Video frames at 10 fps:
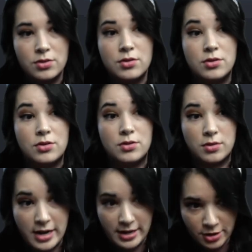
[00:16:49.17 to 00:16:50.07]

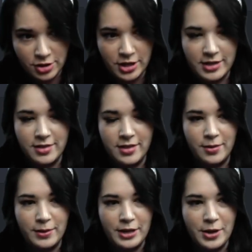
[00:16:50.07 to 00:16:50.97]
direction, there
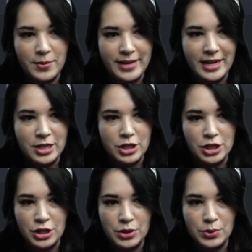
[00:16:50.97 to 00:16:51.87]
we go, getter
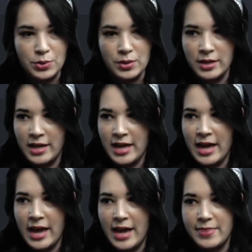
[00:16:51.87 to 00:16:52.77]
2.
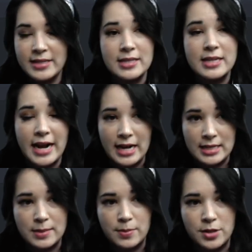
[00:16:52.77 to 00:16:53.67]
And this is going to
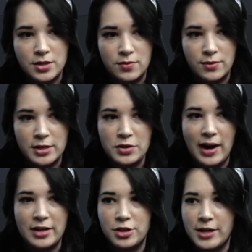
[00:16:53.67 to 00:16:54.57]
ask the person for a
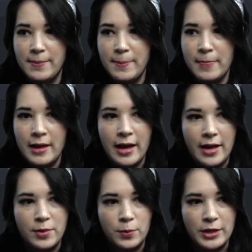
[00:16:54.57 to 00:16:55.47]
direction.
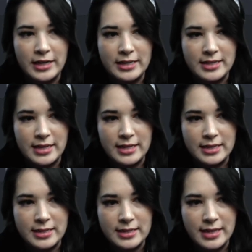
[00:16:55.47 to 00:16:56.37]
And then we're going to say
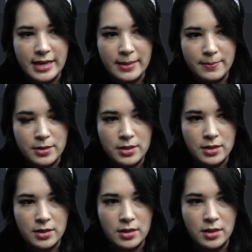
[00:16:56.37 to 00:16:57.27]
accept
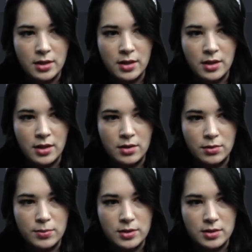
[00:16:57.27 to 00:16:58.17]

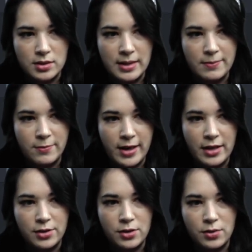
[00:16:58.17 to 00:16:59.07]

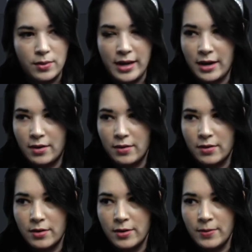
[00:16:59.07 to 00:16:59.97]
value
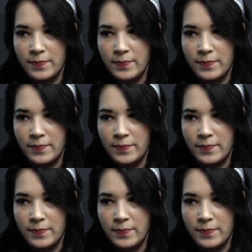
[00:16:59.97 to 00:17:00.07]
error